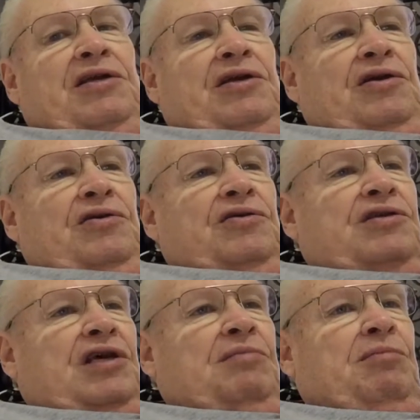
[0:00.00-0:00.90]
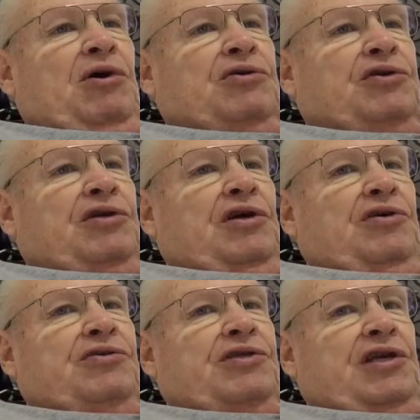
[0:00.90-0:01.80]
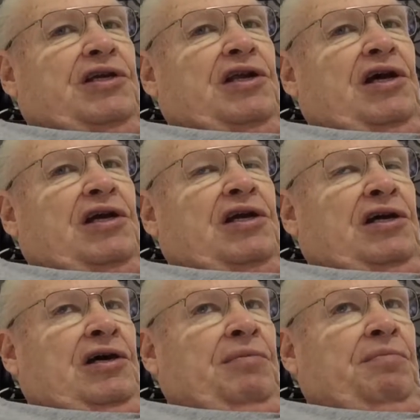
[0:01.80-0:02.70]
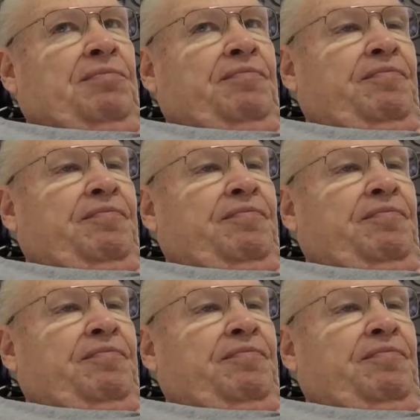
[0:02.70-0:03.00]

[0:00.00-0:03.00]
to use InMotionHosting.com.